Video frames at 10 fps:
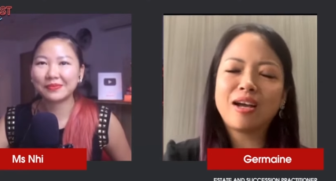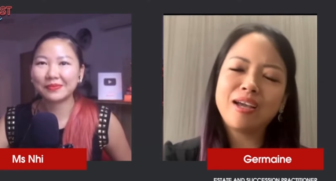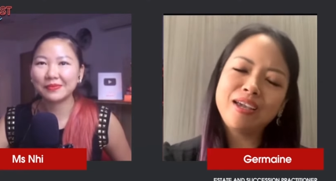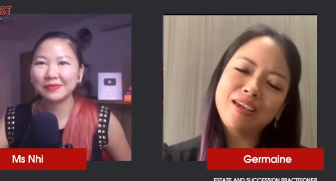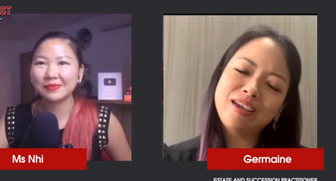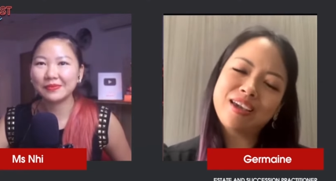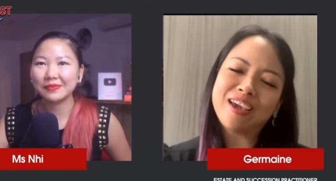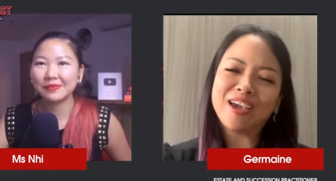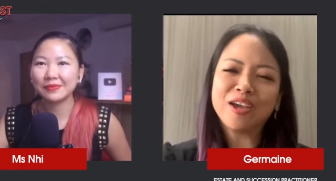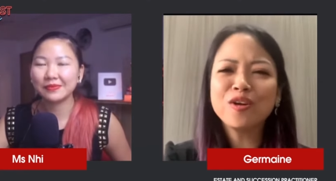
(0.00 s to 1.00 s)
Speaker 1: I
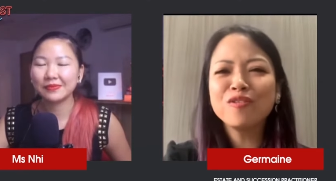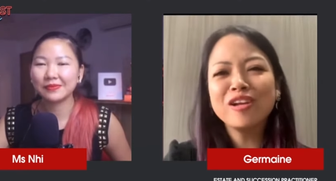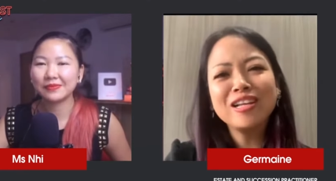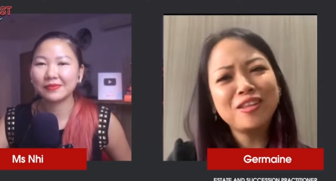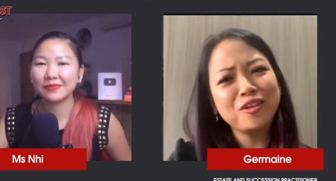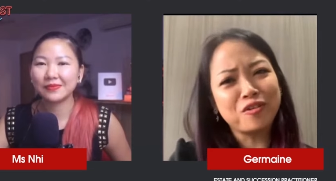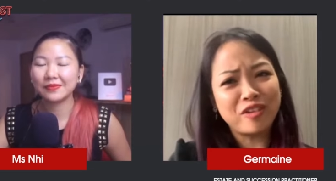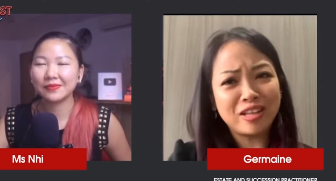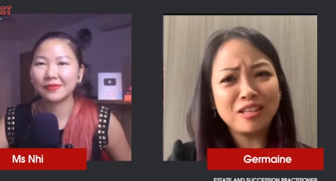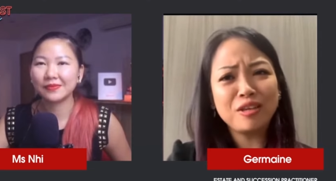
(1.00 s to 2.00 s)
cannot really think of
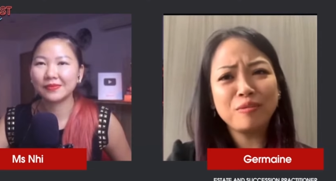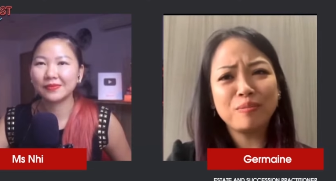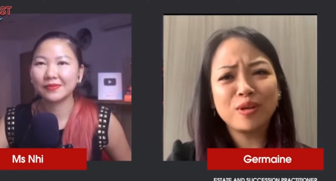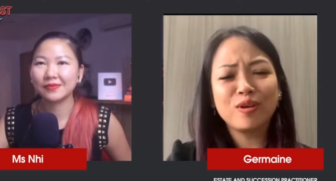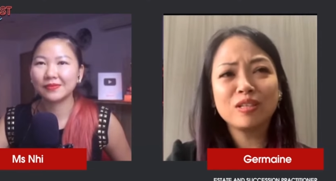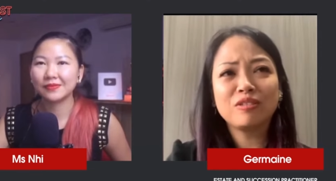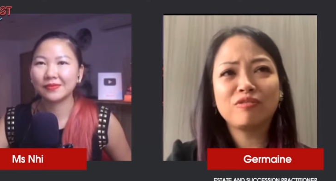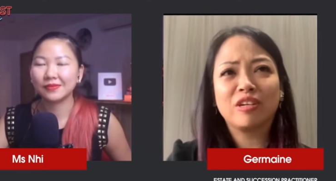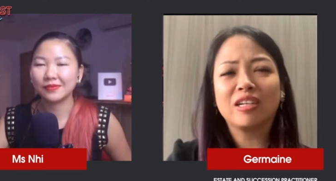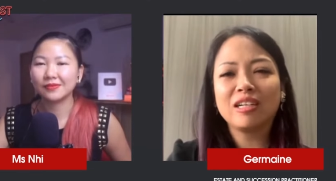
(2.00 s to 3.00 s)
any because,
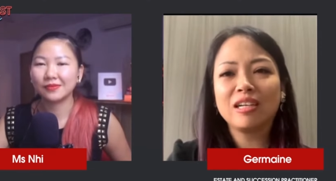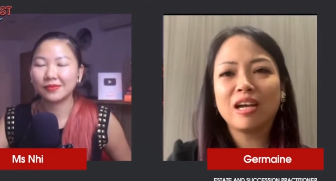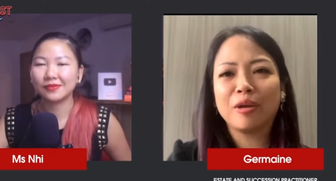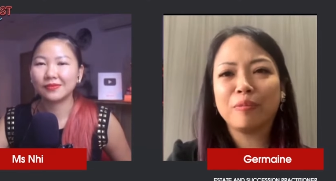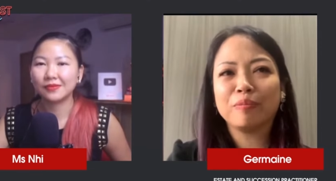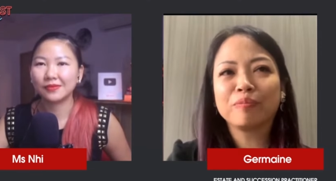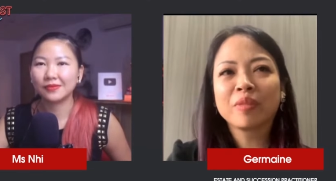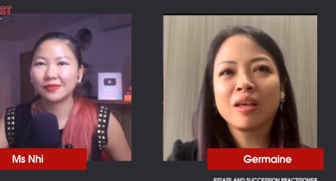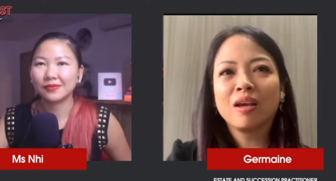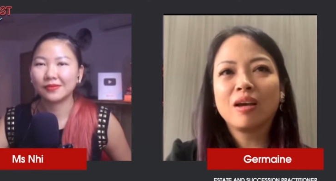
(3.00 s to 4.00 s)
frankly, I'm
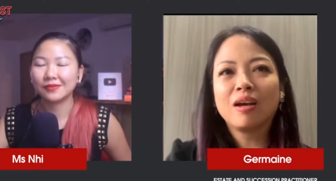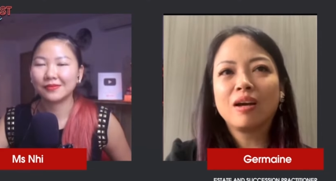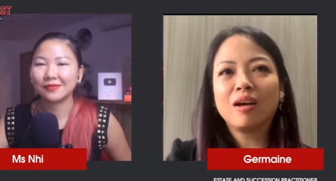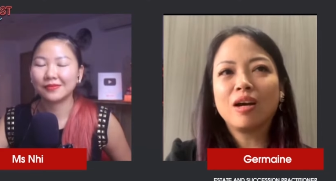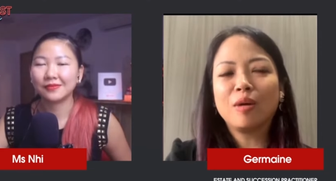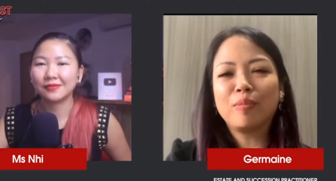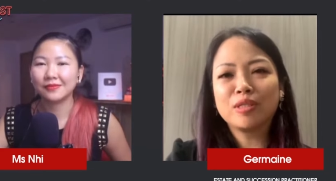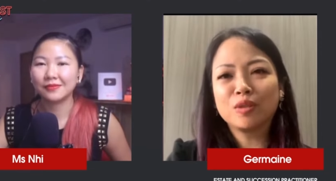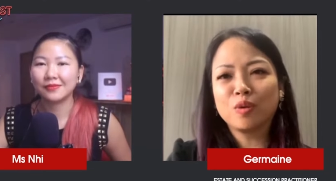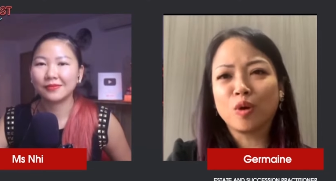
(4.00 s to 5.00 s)
a
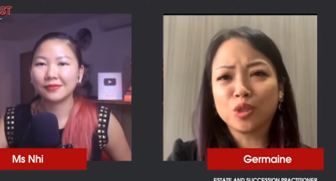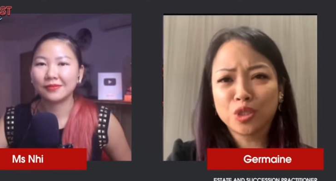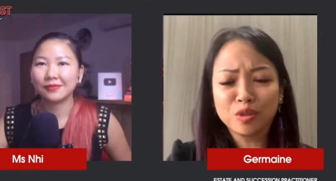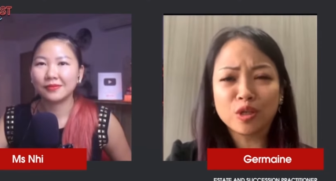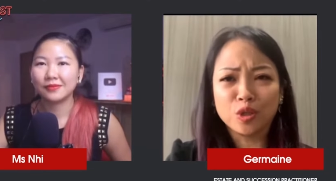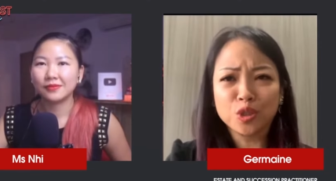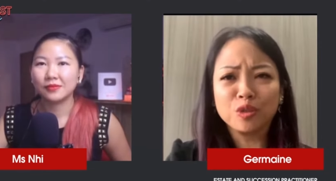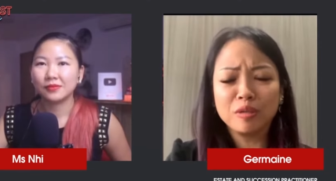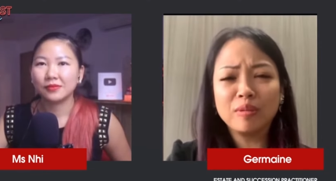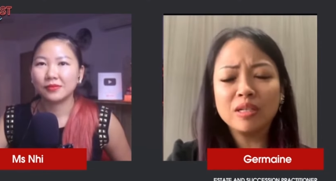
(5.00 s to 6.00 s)
person who controls the
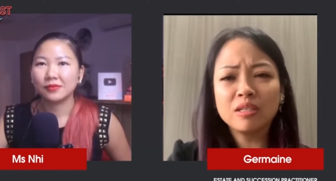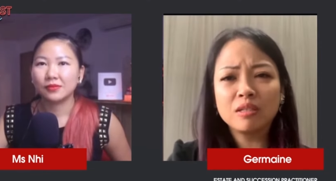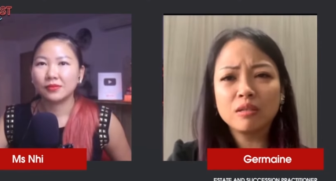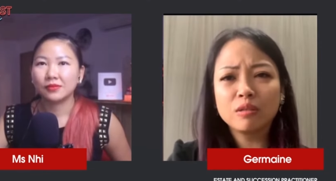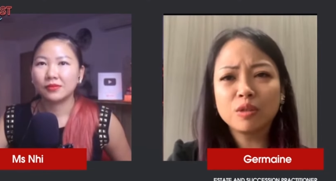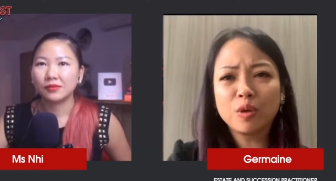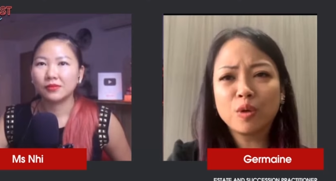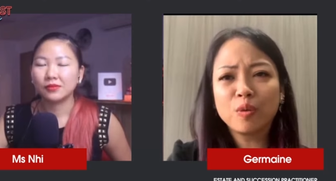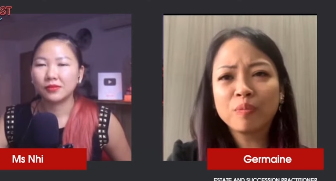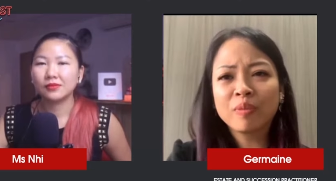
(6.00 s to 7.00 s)
controllable. So
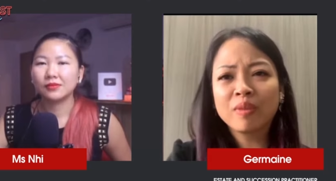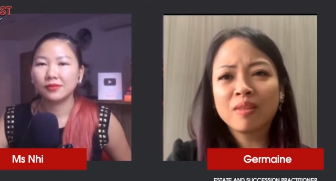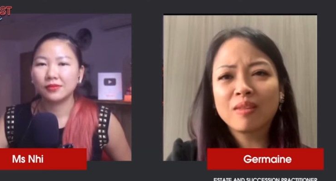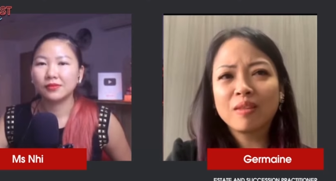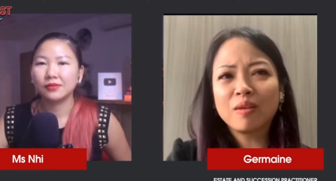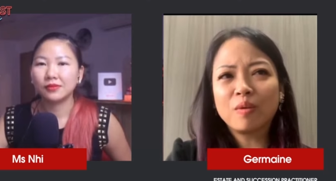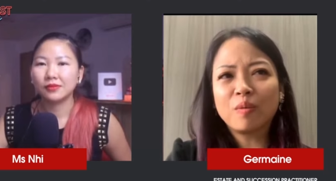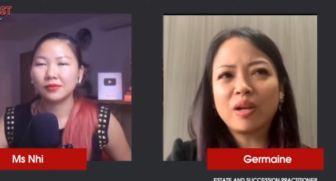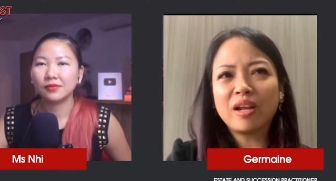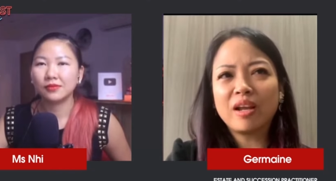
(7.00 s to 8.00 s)
mm.
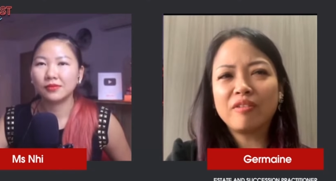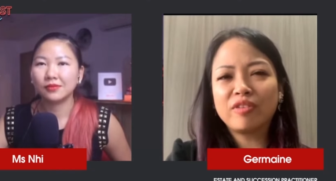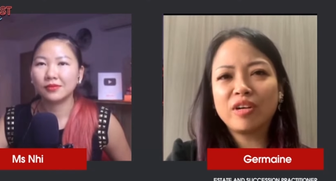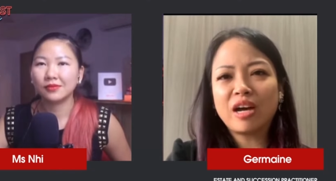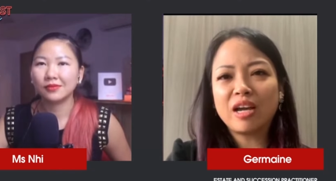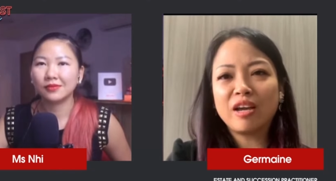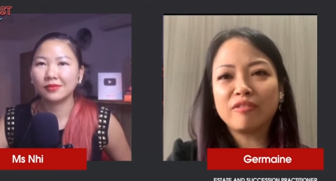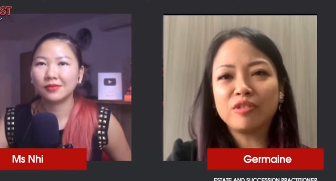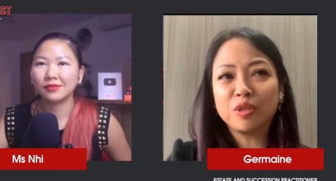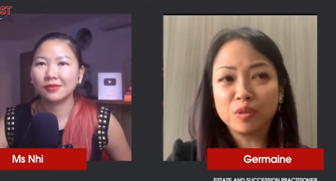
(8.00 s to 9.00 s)
whatever I
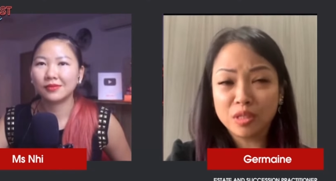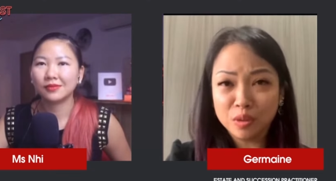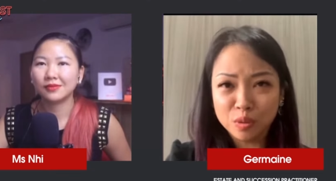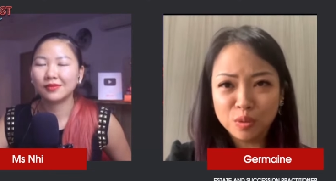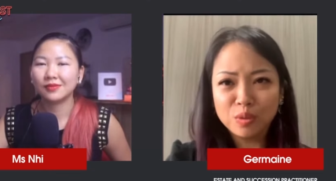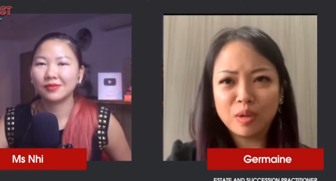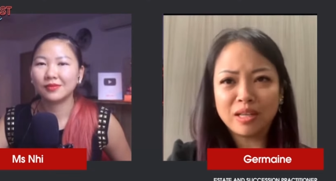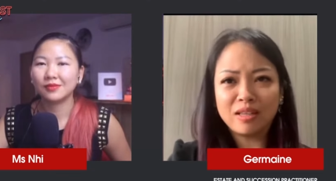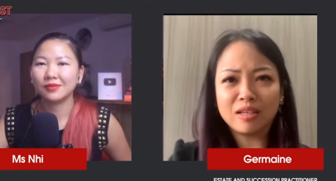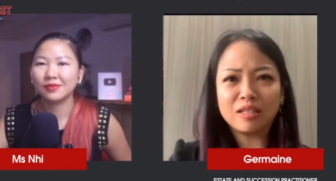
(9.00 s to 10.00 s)
have chosen to do,
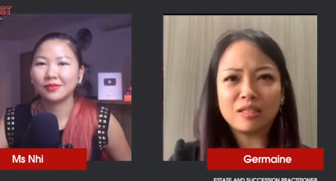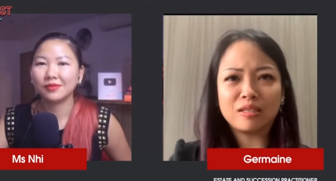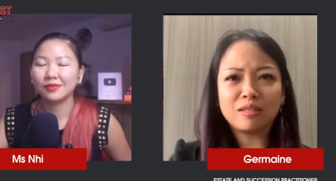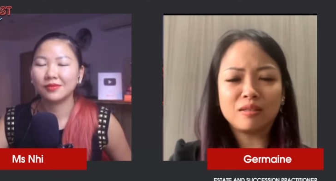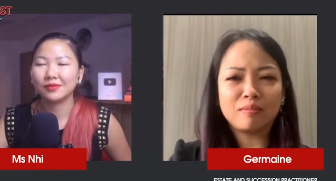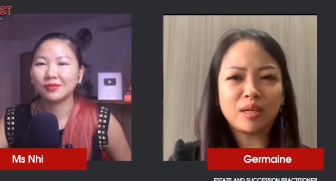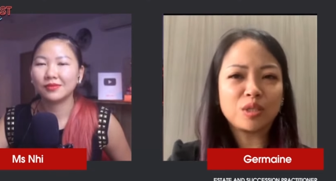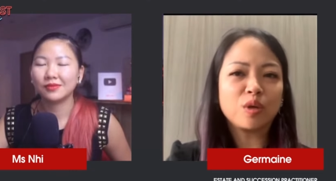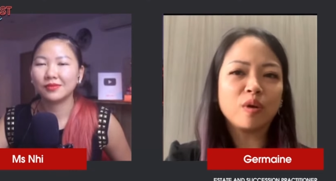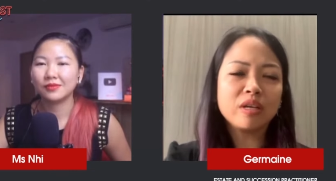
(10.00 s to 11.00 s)
I think it's my
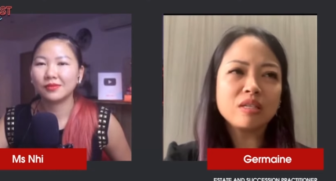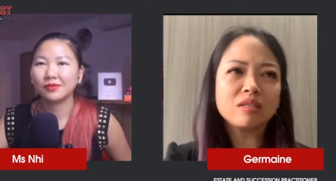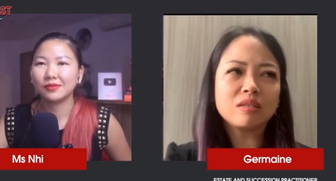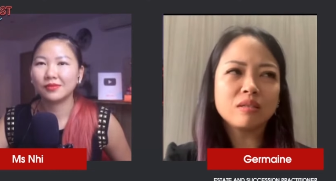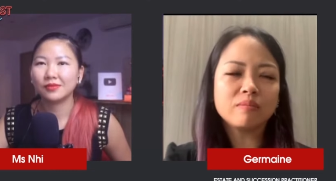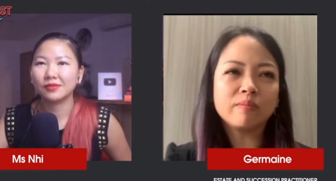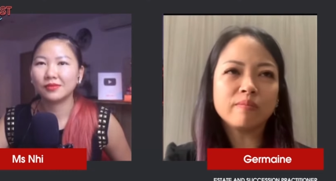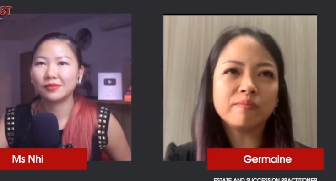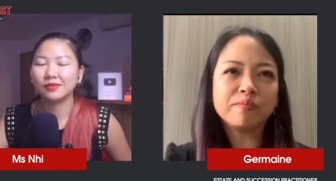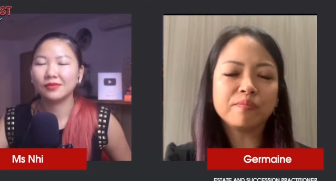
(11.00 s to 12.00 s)
choice.
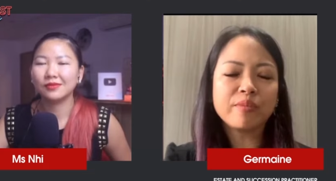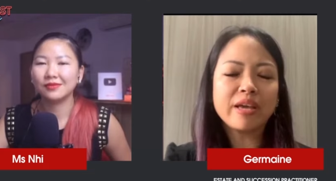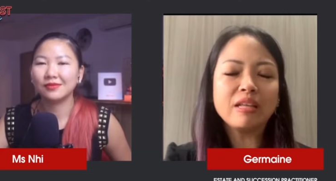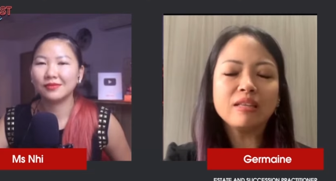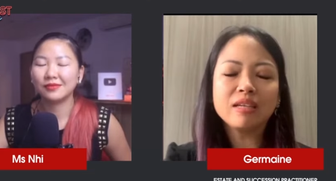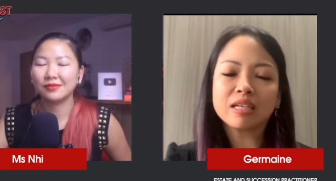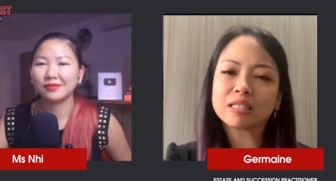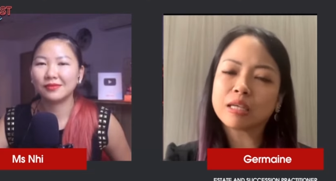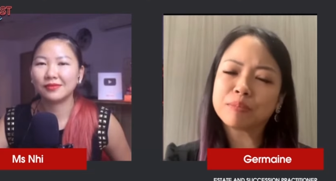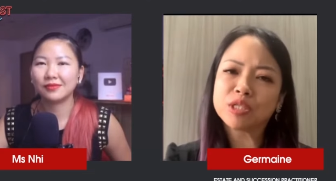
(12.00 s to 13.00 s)
Mm. Anything
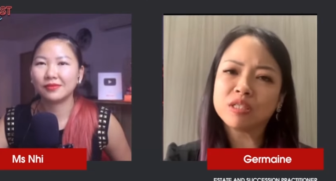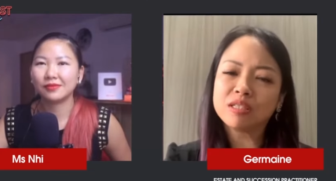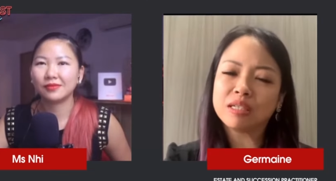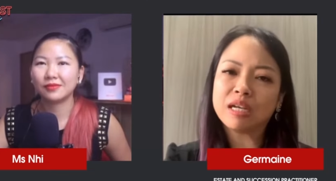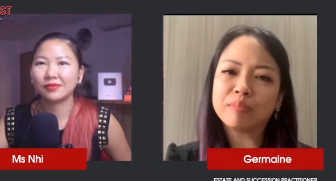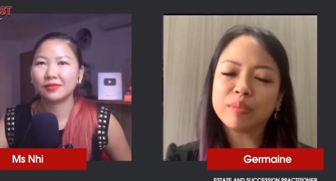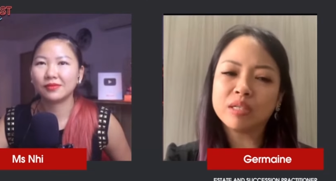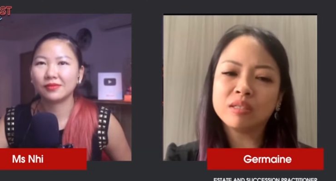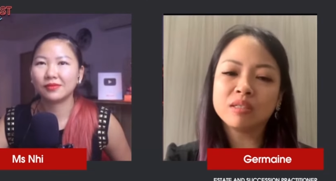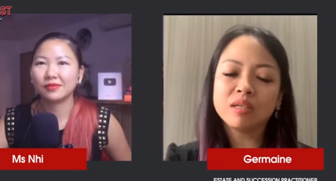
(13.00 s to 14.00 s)
exceptional that
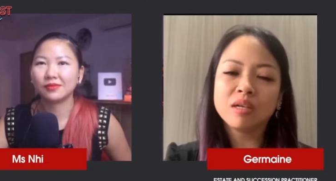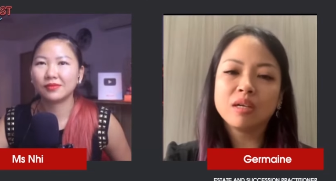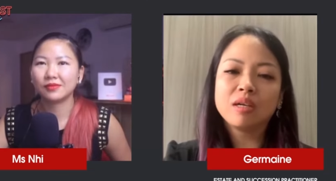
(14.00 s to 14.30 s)
happened,